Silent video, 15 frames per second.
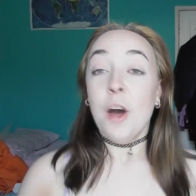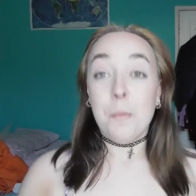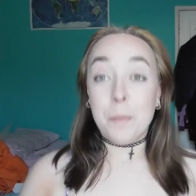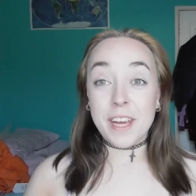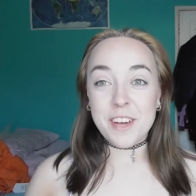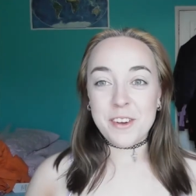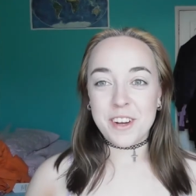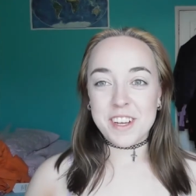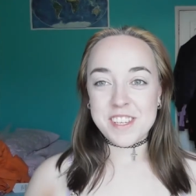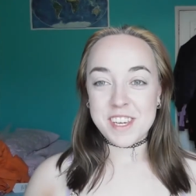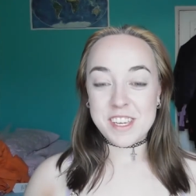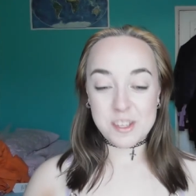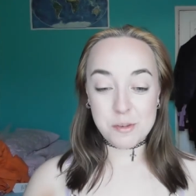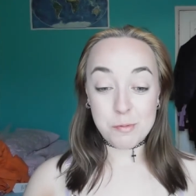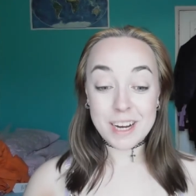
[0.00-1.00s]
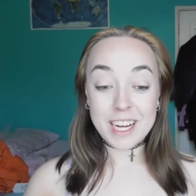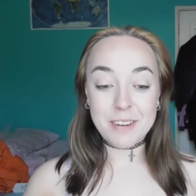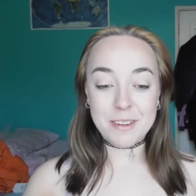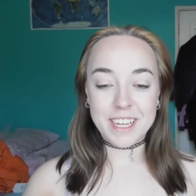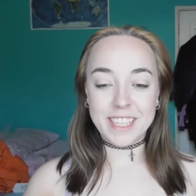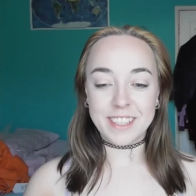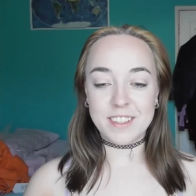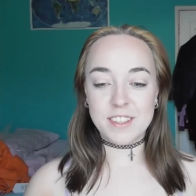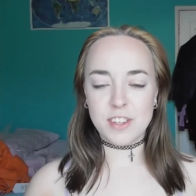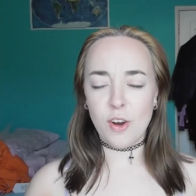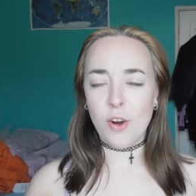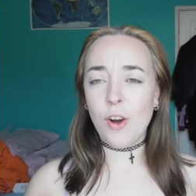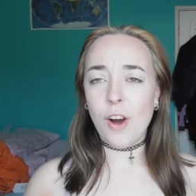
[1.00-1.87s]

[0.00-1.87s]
But yeah, you guys, it is a really, really good song.